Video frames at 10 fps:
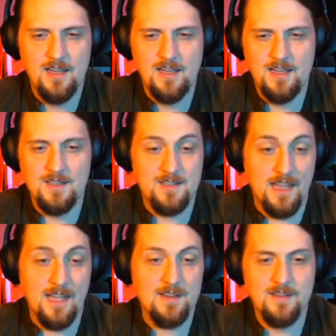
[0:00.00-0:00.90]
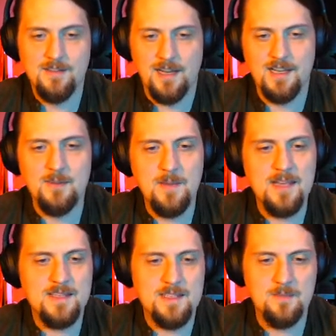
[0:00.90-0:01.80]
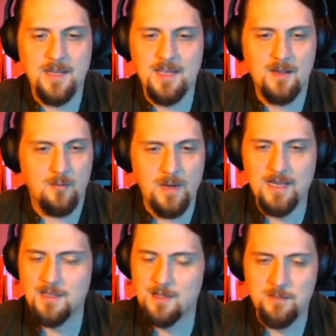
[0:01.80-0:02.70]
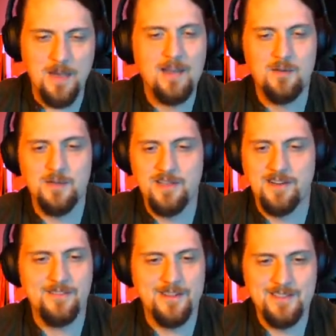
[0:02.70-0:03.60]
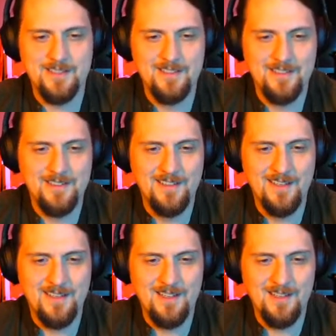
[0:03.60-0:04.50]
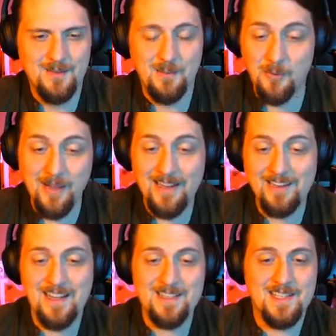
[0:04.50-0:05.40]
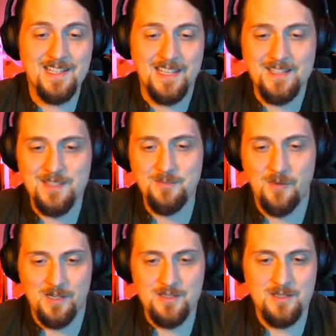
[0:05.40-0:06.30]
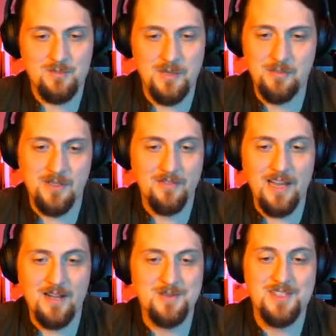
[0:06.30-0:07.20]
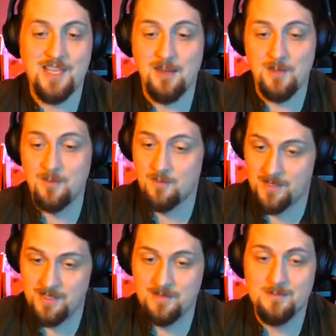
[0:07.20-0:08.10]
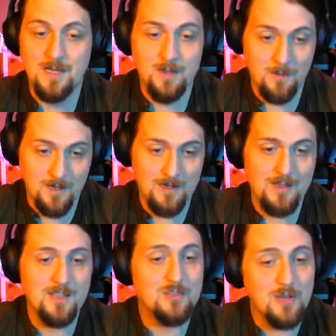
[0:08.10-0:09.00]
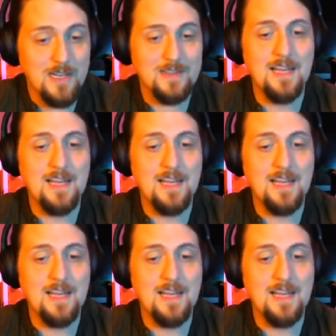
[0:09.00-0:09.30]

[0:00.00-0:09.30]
he said, and he meant to make a regular banquet of it. But when, as the custom was, people of the house came in one by one and drank the